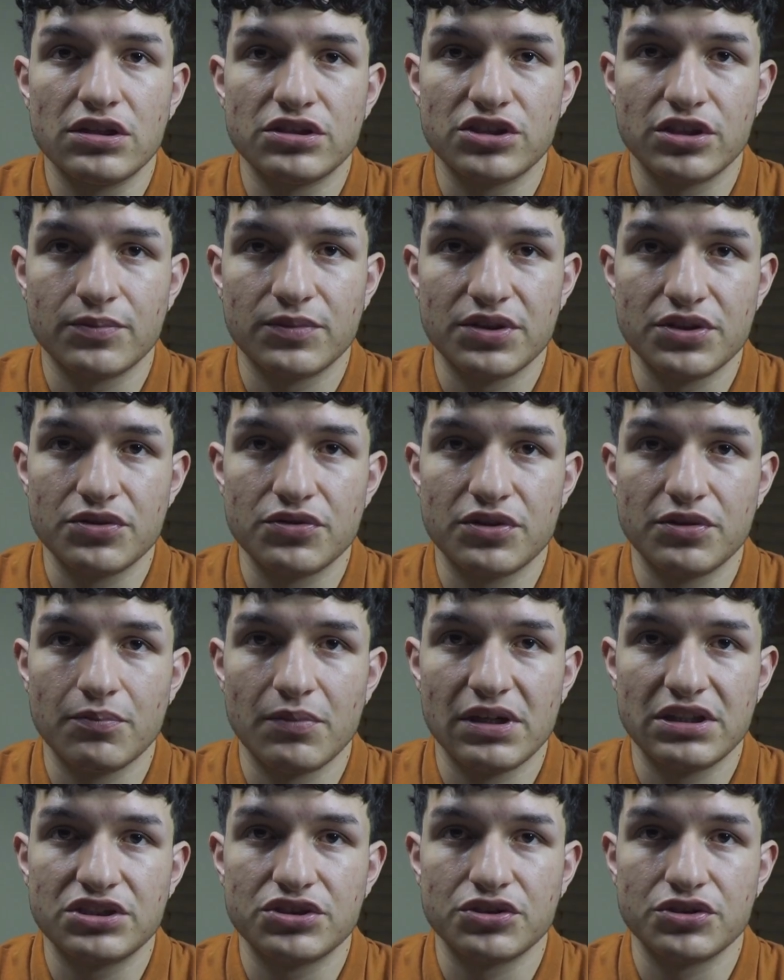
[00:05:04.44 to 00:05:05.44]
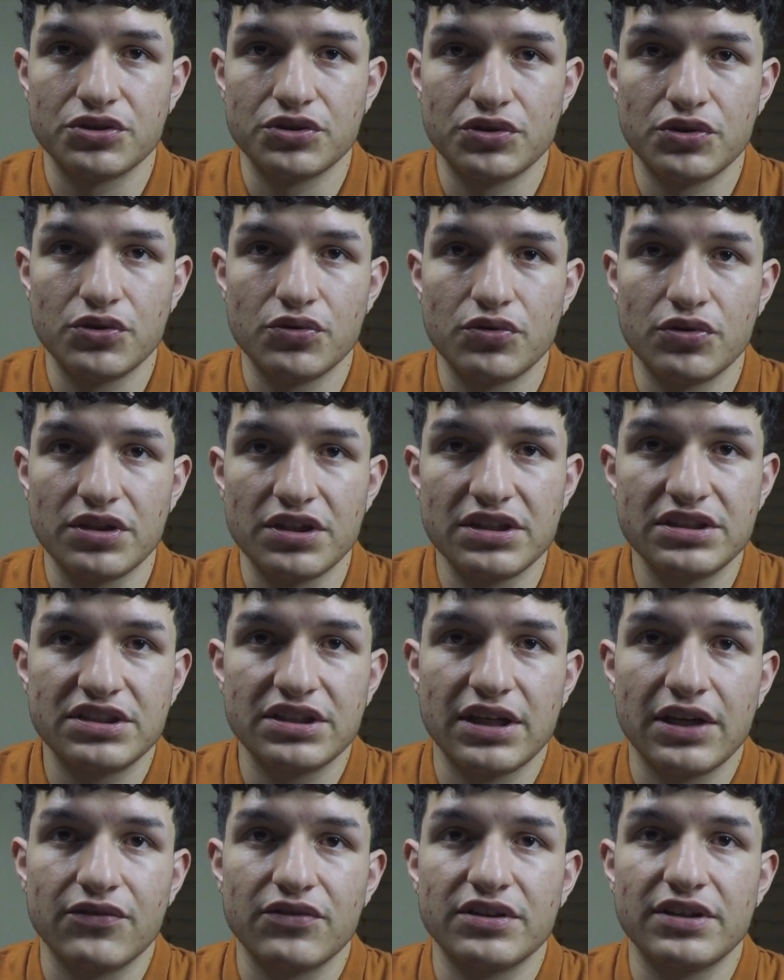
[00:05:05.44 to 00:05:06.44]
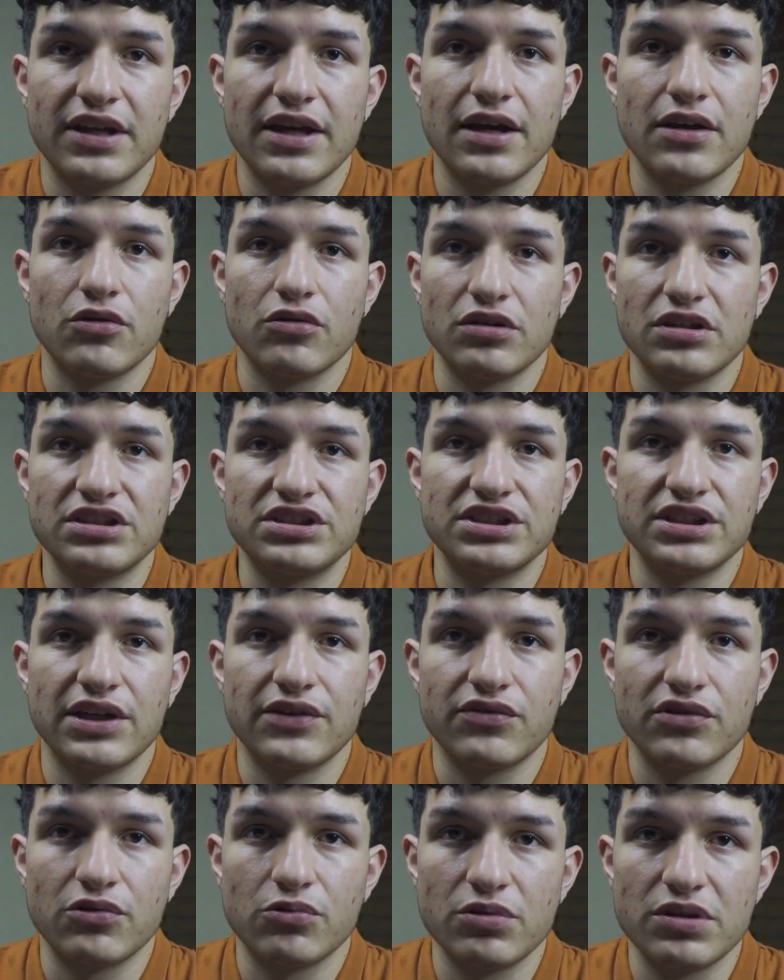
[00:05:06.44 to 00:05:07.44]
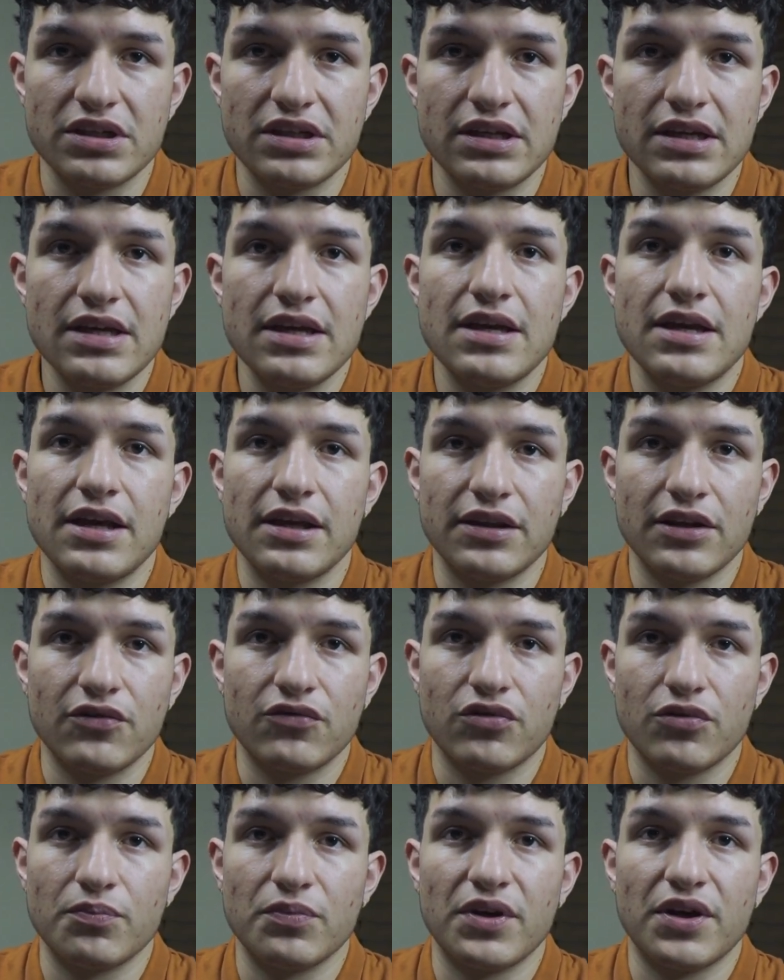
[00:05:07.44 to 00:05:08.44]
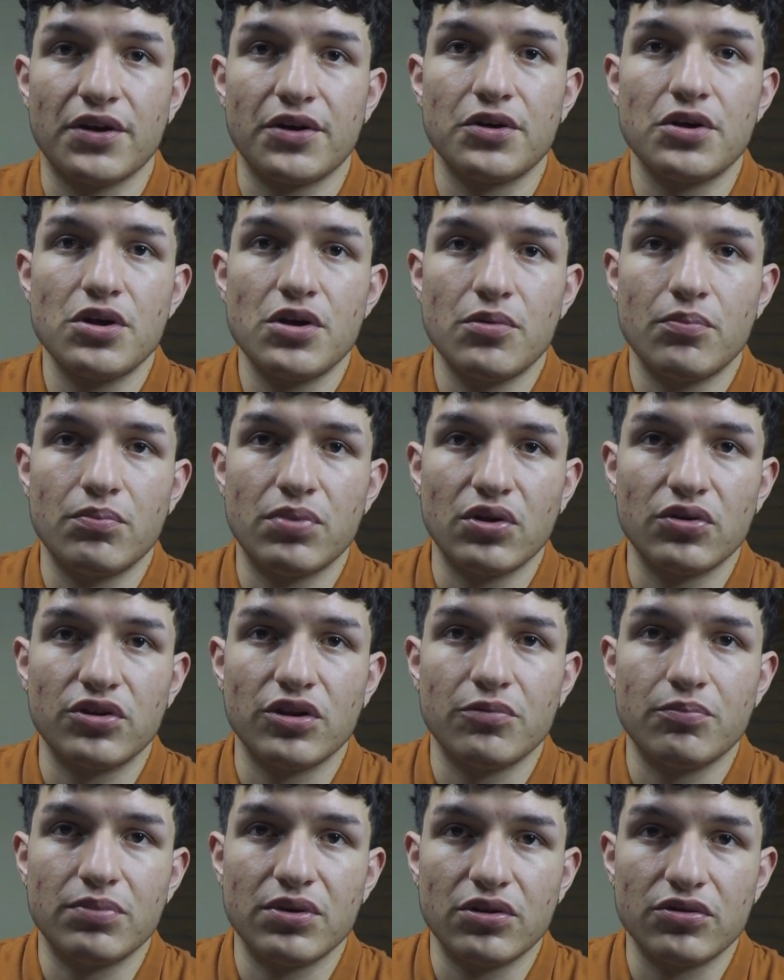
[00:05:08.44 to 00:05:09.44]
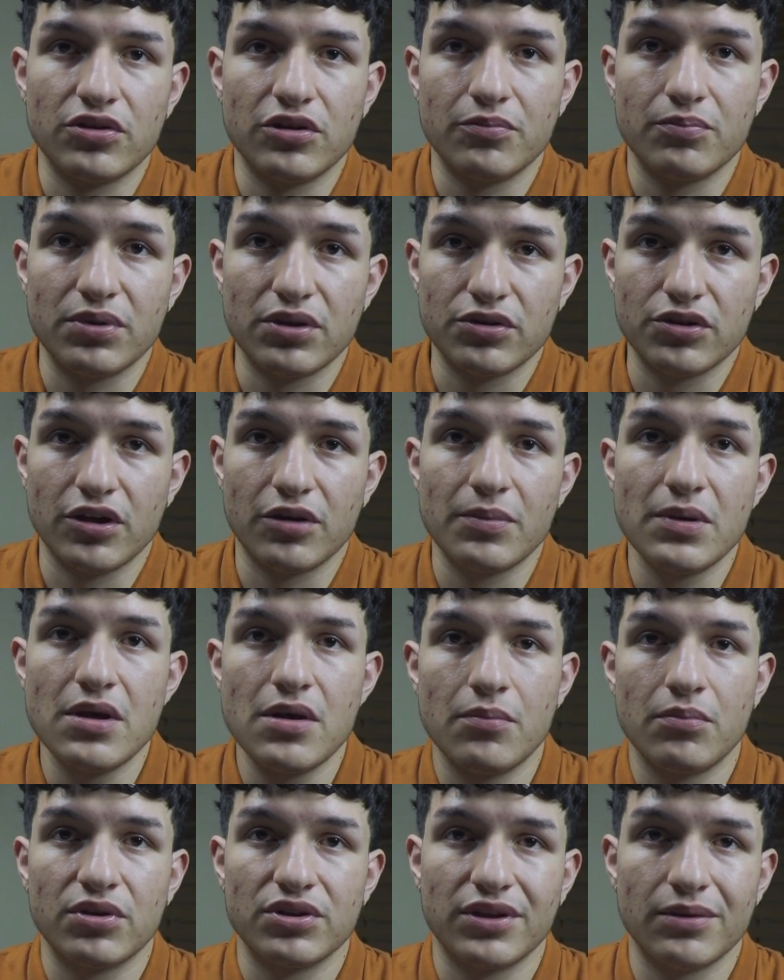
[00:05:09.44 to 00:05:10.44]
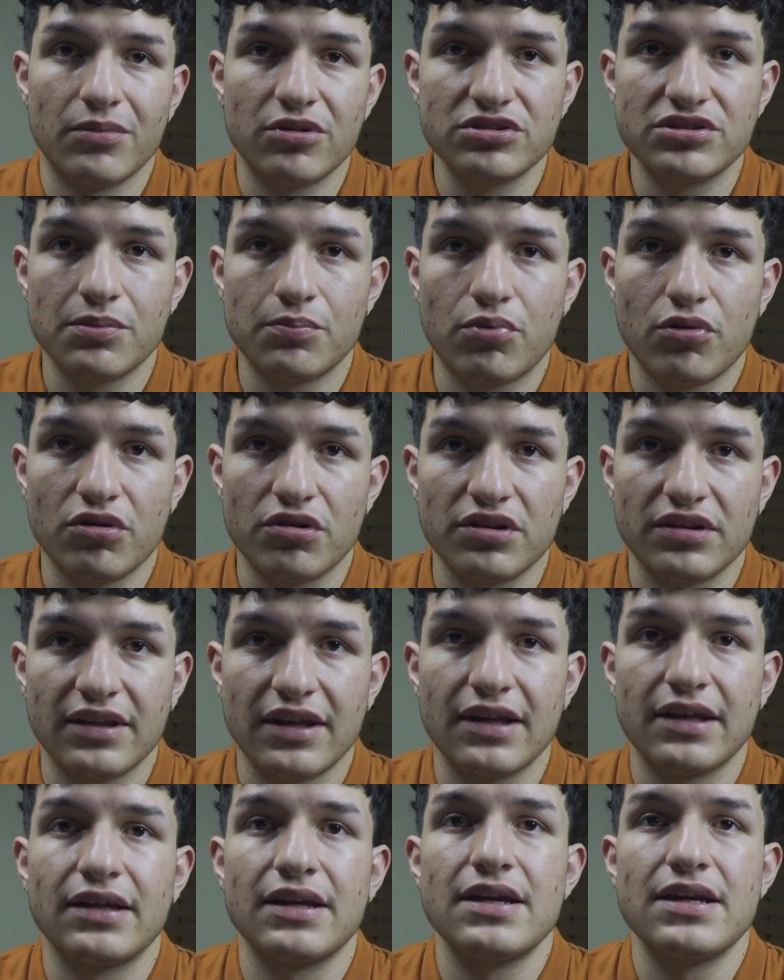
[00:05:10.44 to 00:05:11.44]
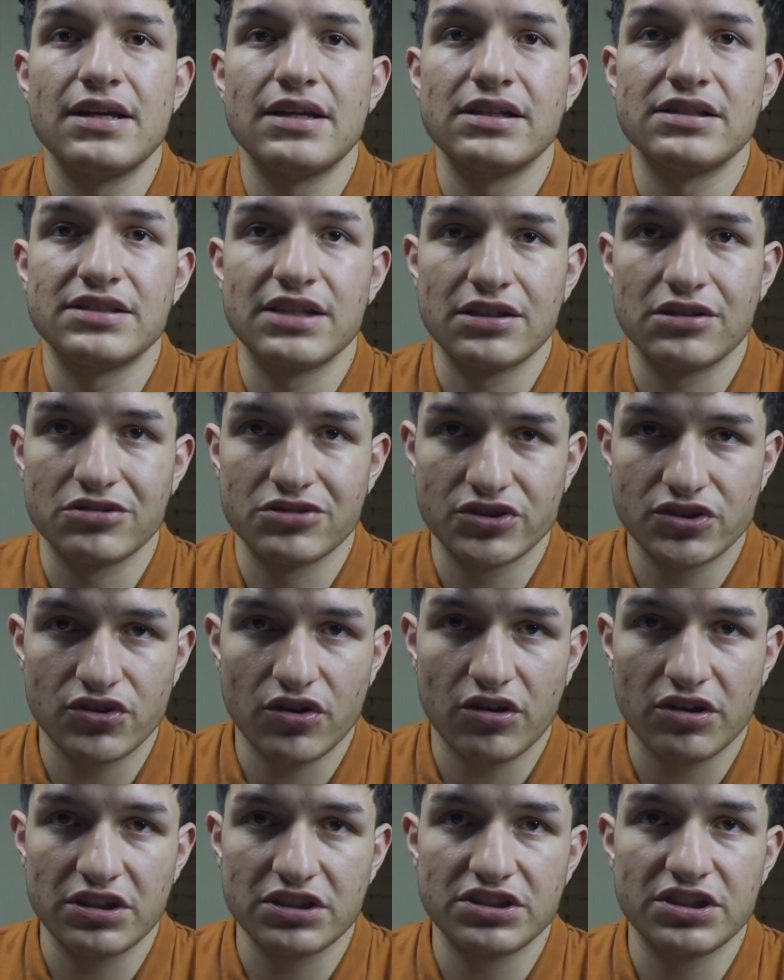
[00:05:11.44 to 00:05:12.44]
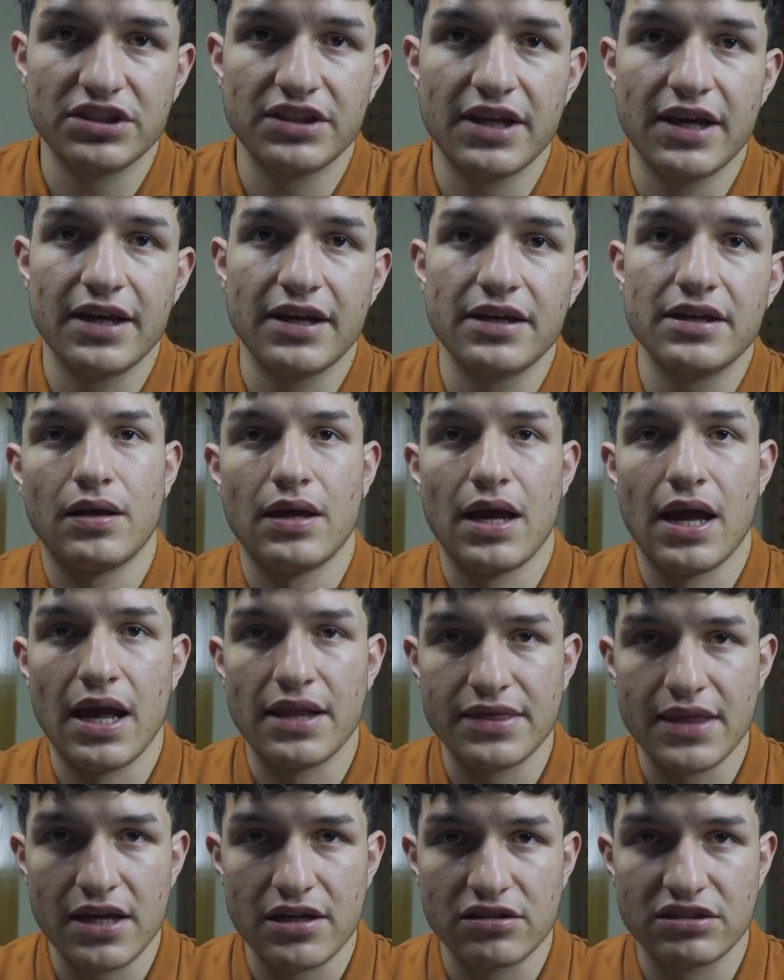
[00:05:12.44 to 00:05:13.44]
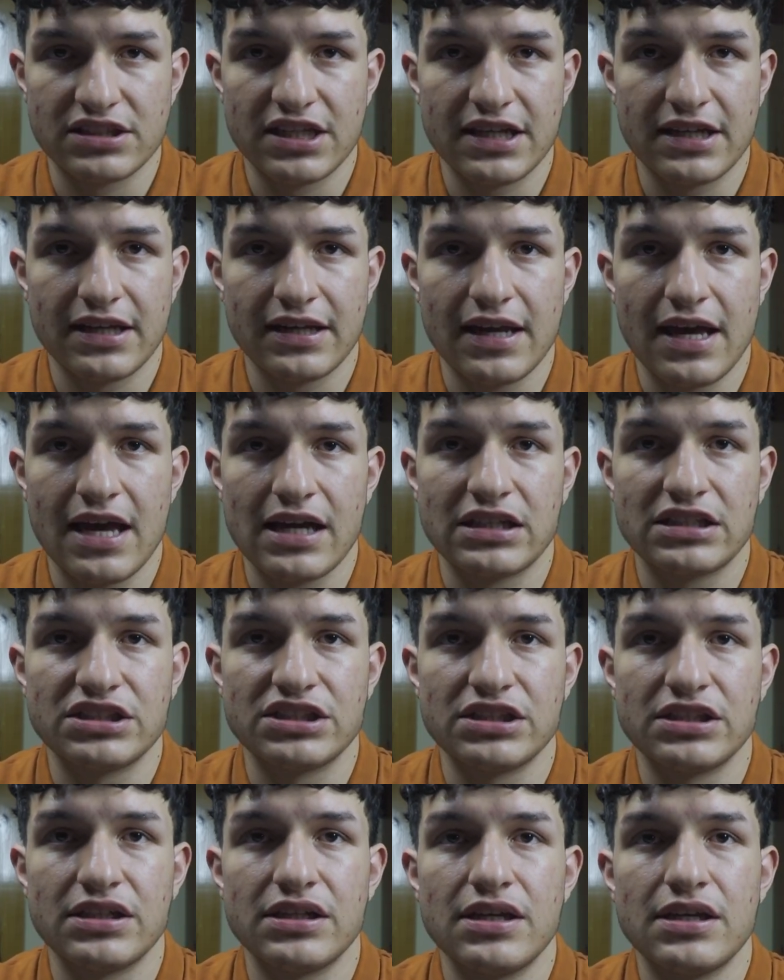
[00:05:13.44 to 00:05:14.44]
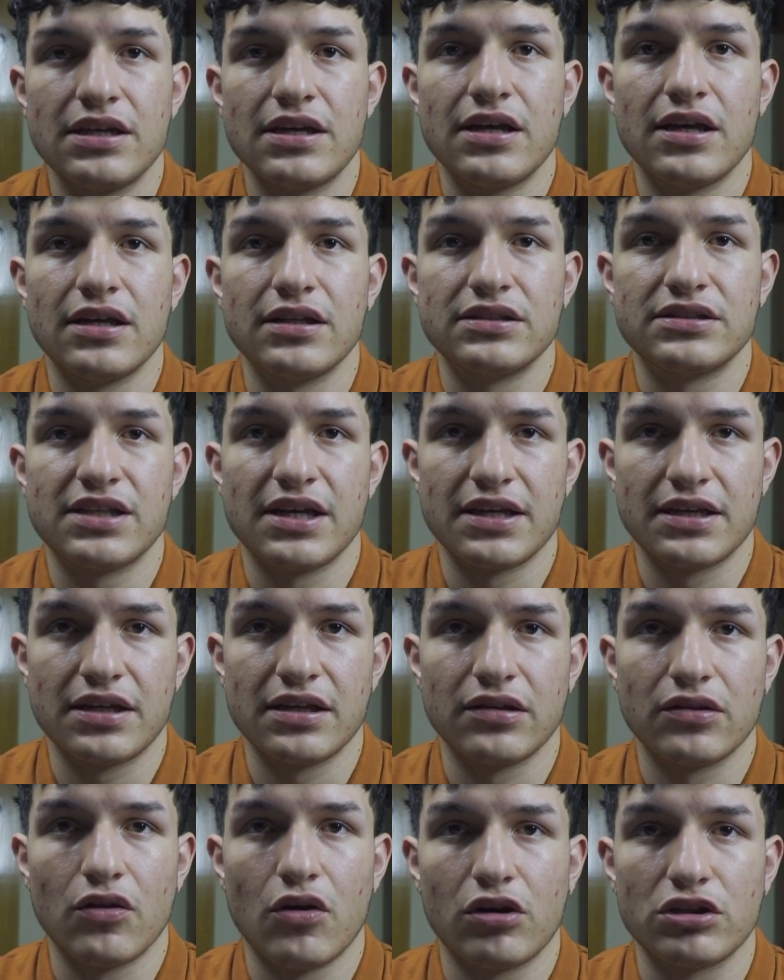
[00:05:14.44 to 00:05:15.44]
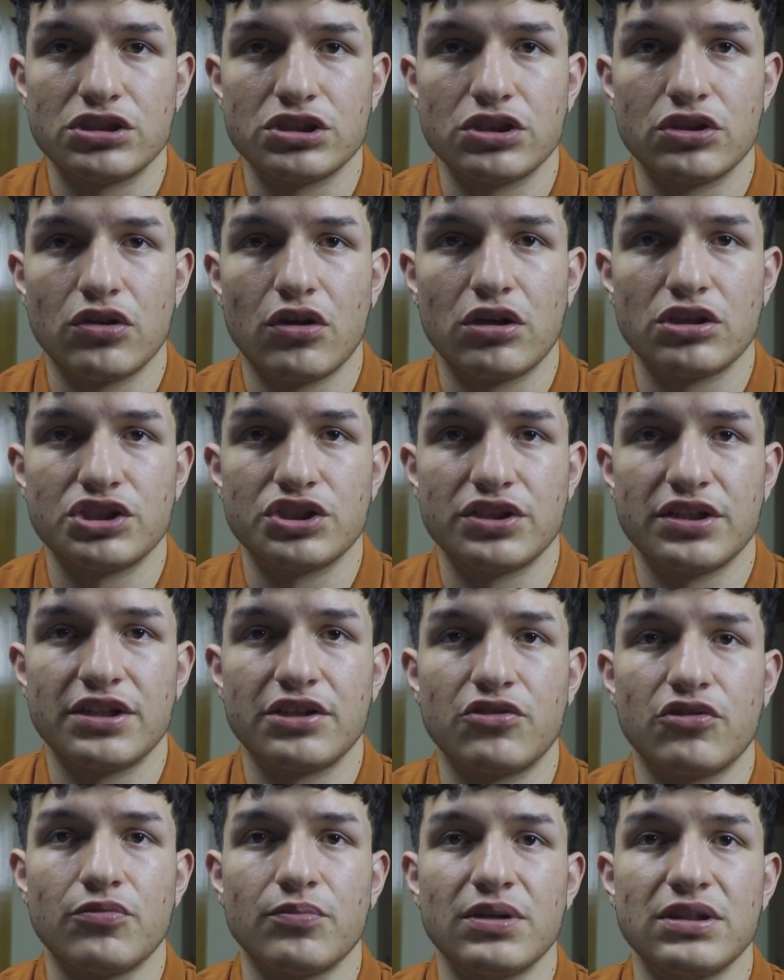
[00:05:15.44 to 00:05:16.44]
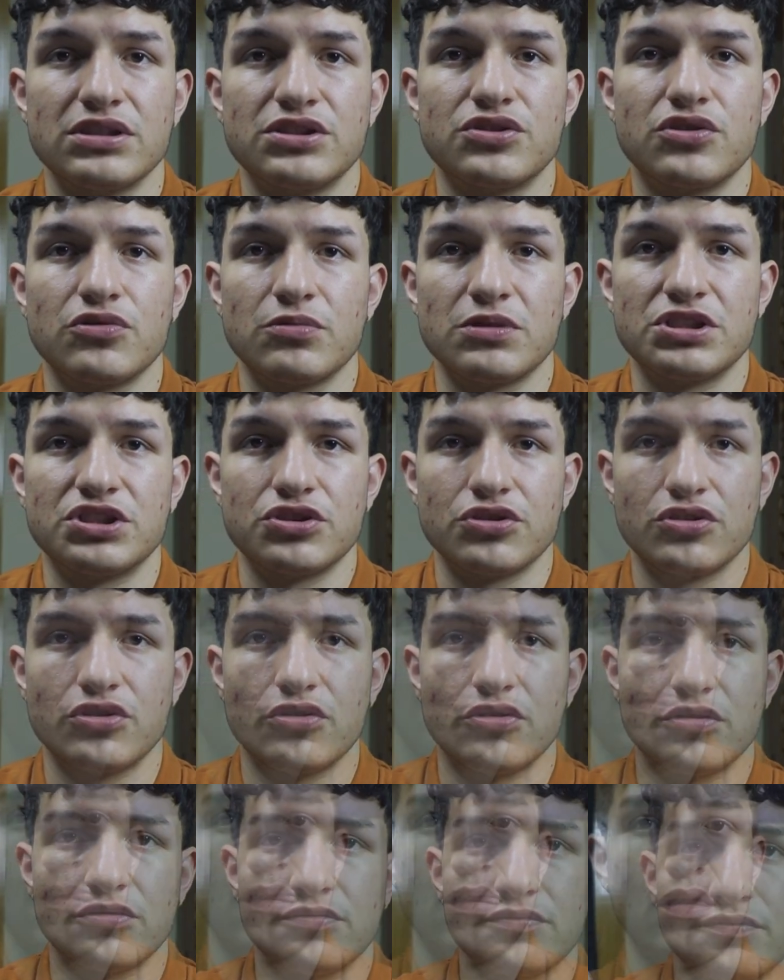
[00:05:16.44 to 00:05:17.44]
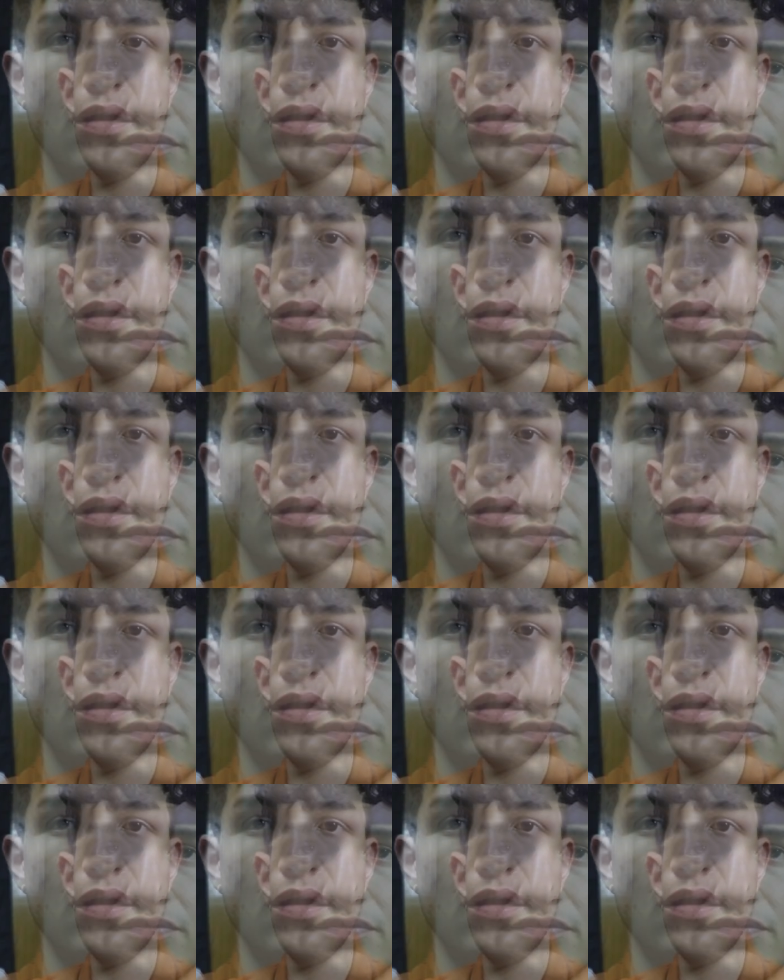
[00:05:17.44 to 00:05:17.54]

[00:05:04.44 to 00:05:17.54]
something you can make sure you do each and every day or each and every week, and then from there build up, build up, build up. But the most important thing is that you're starting today and that you're taking action and taking larger and larger increments to reach your goal.